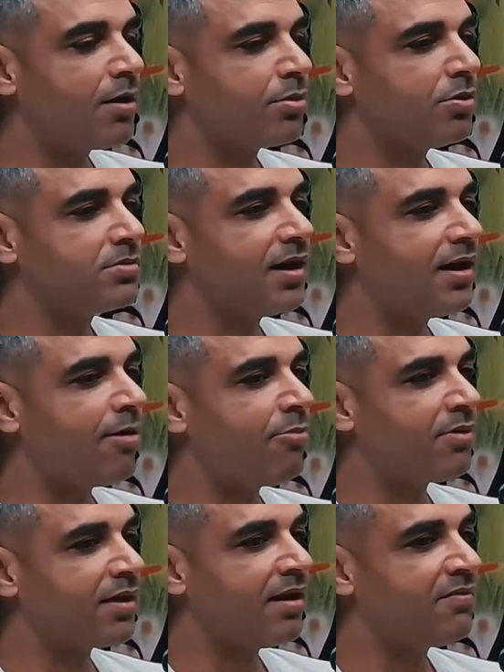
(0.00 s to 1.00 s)
thought that
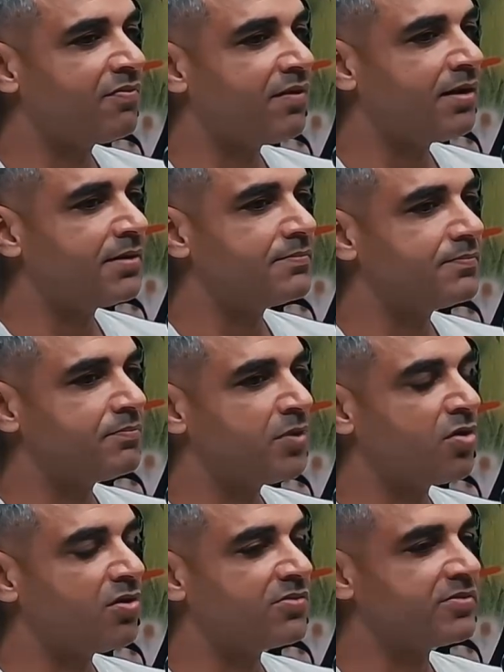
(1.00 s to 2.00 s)
I'm gonna
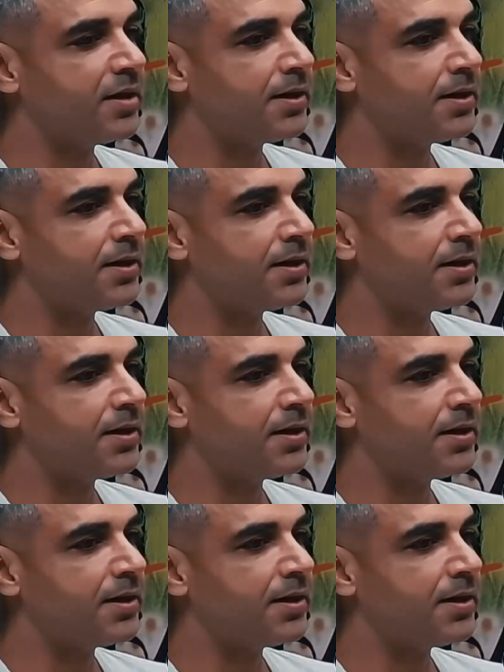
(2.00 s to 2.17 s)
because